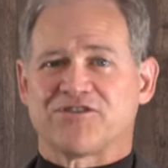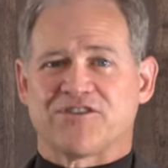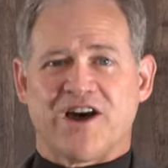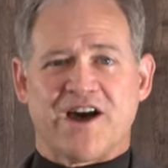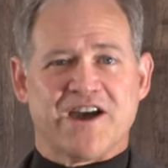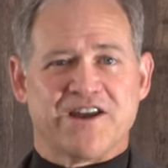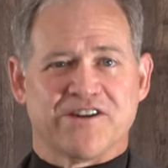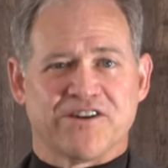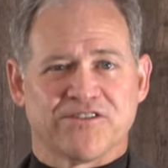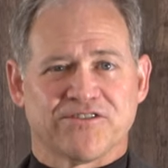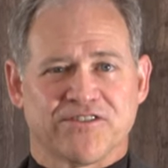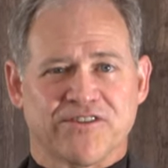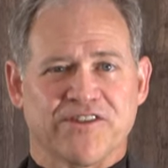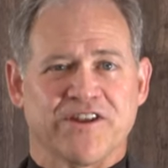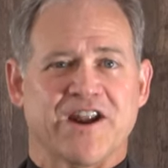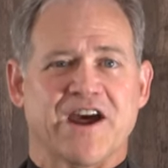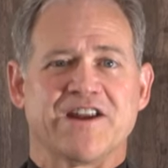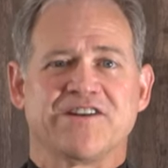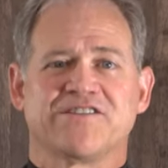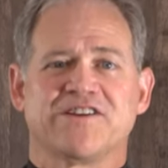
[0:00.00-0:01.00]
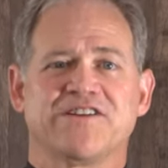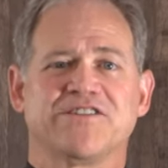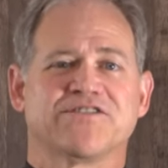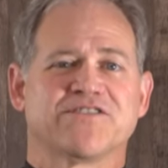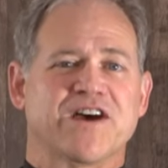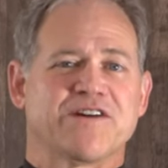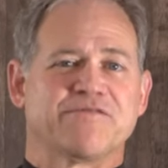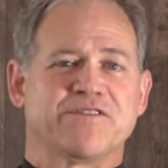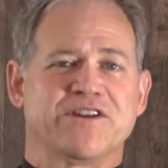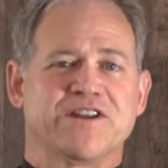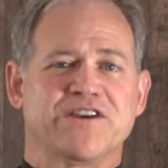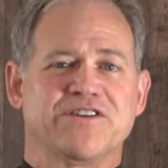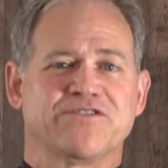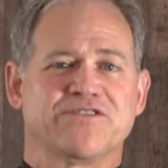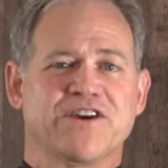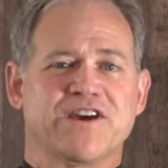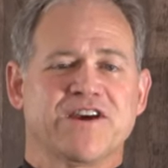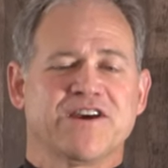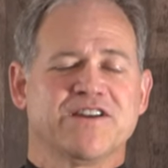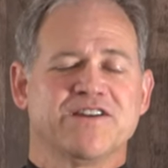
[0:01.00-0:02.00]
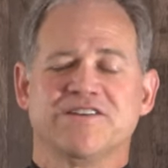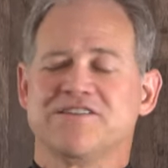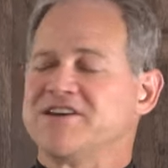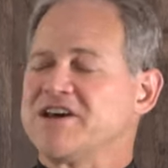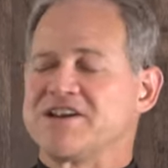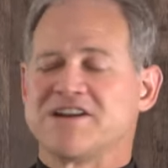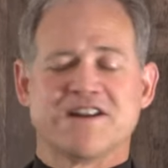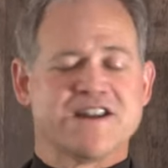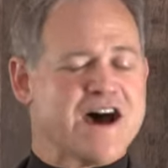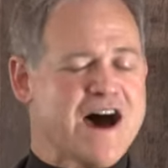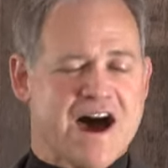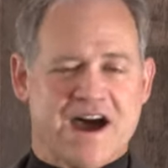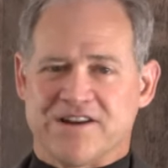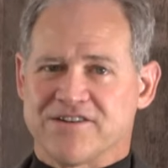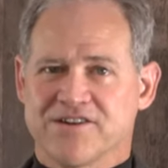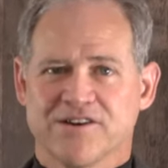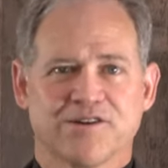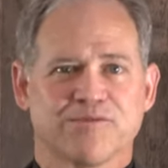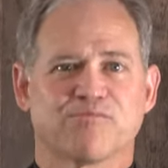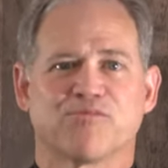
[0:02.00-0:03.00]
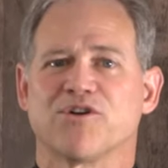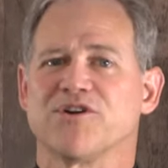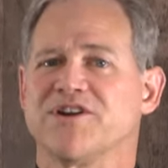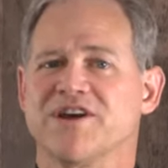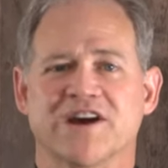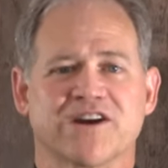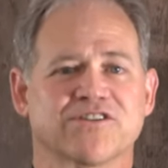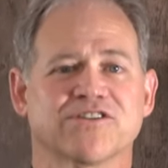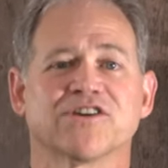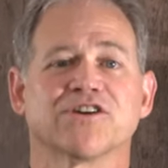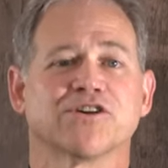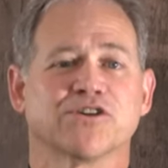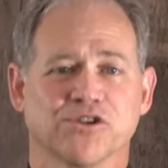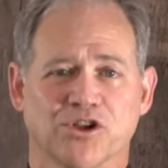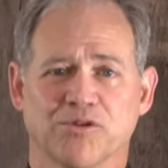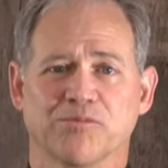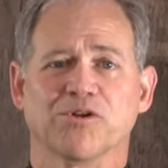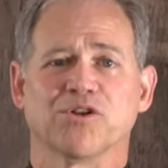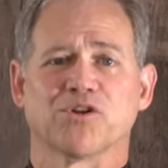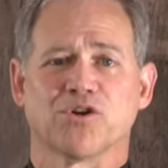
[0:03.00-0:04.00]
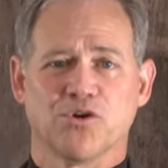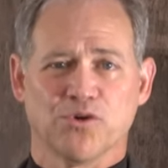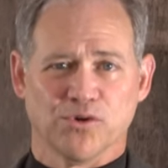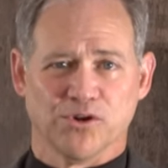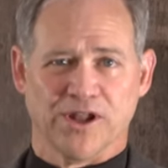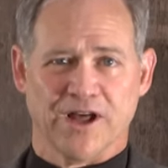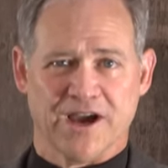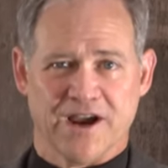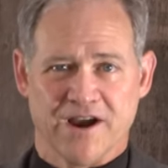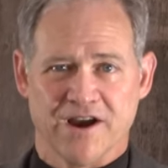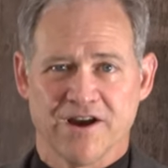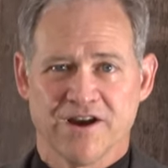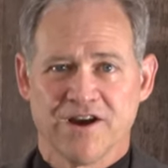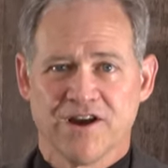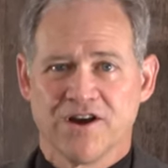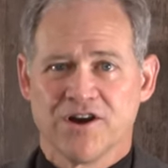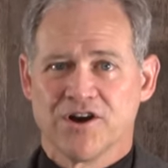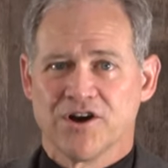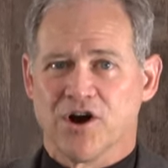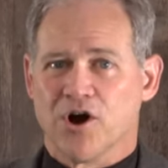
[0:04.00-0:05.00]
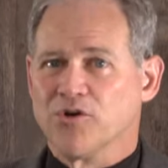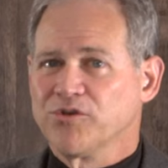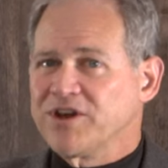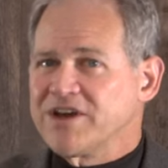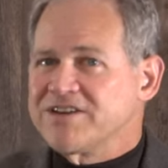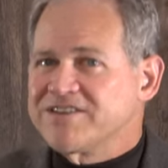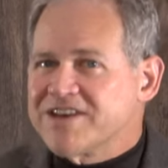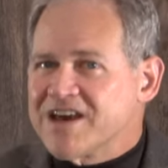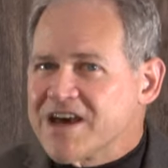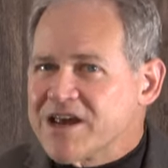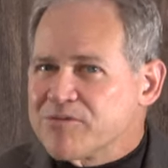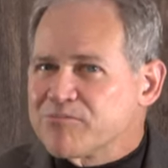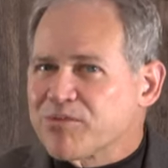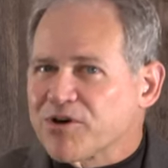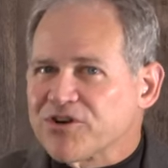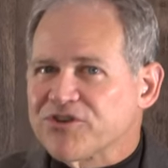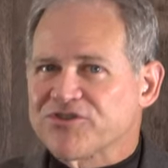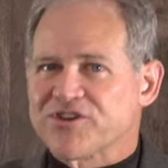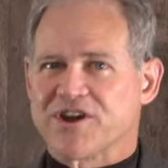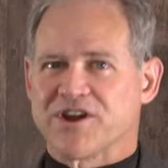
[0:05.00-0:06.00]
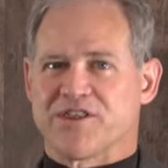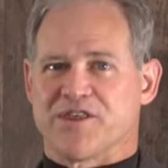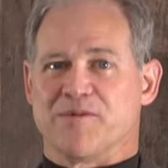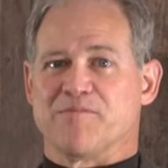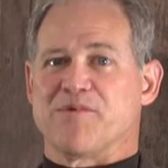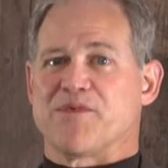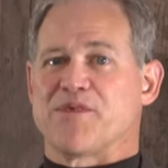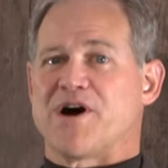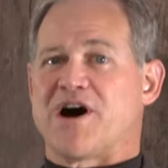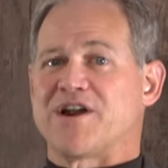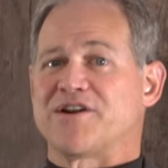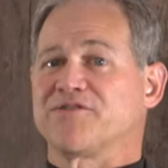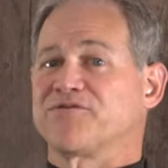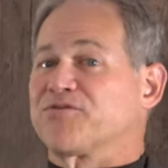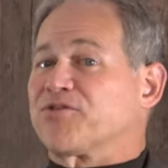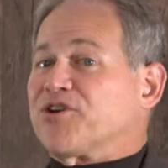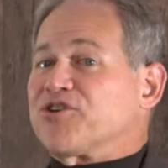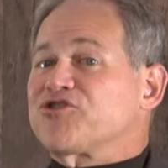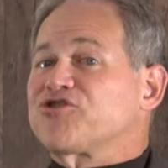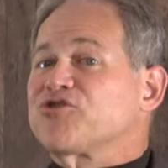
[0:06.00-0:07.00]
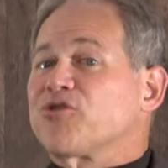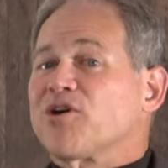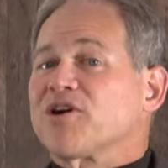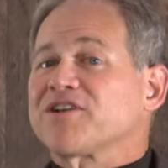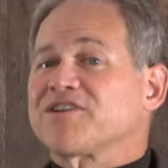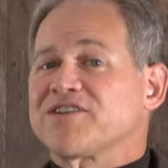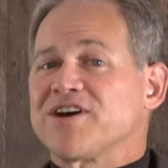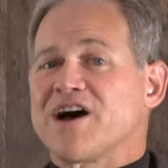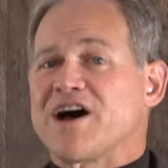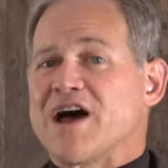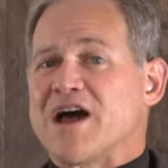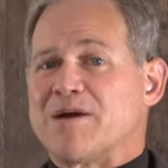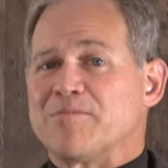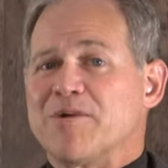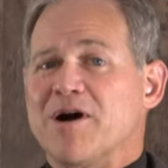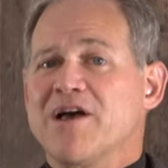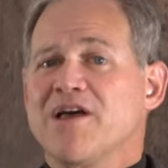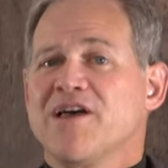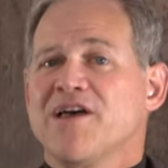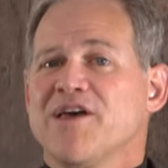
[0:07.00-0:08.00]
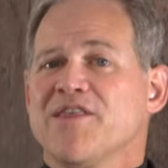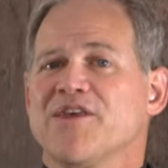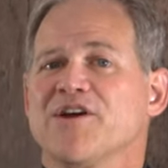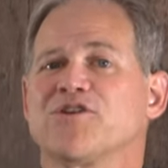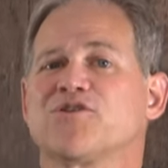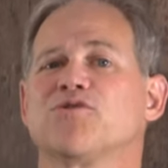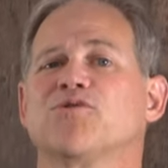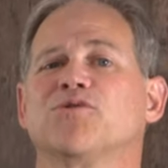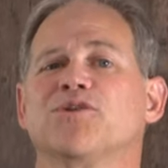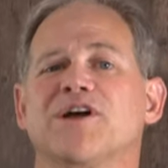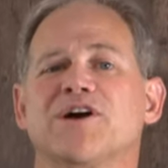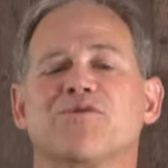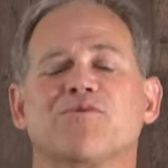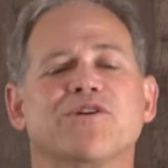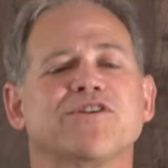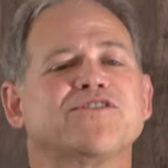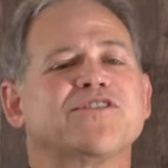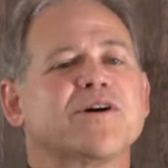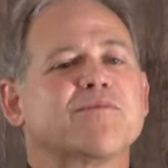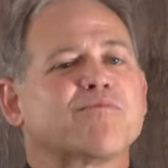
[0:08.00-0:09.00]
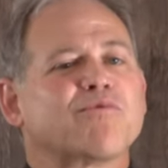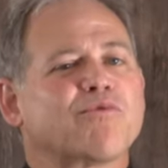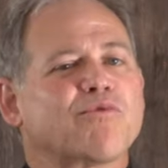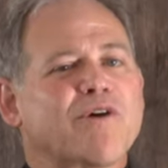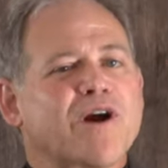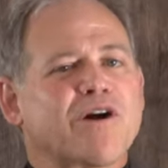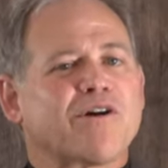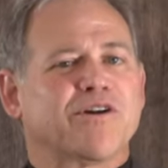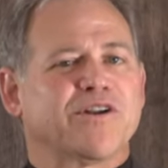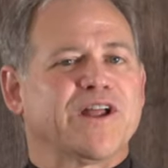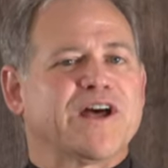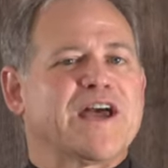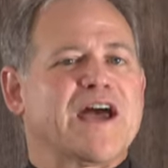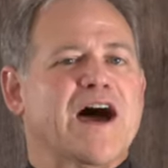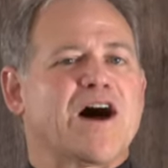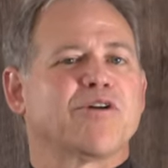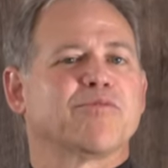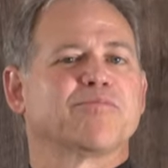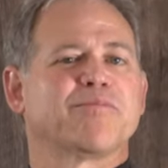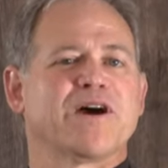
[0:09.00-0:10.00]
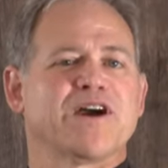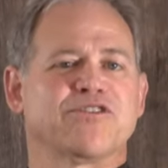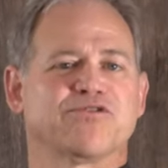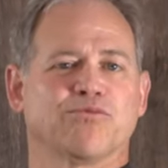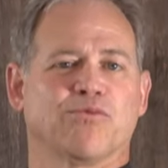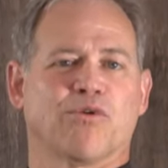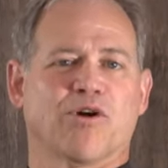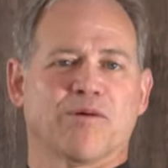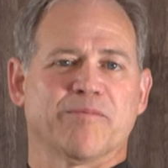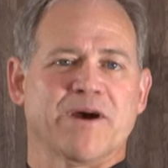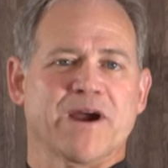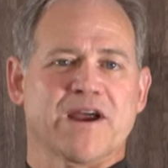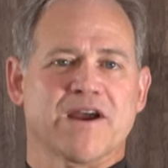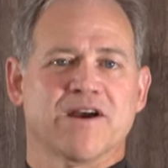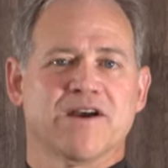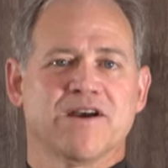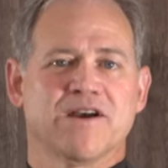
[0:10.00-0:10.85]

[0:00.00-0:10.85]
scientists in the 1970s did not predict global cooling. Only 10% of them thought for a short time that cooling would temporarily outpace warming.